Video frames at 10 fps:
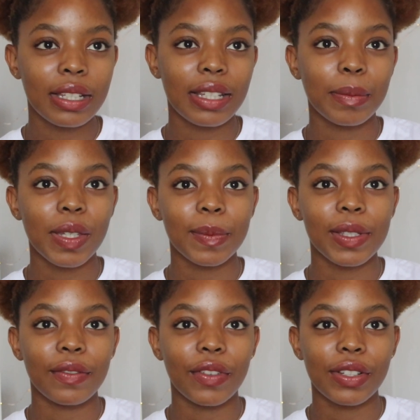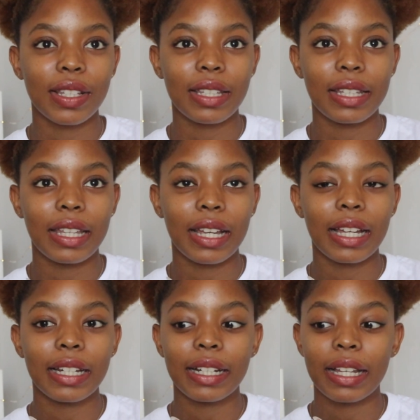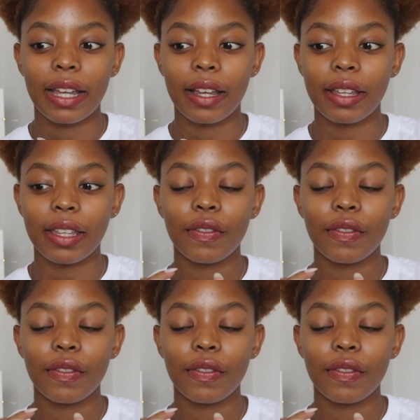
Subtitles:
Sometimes in varsity they kind of like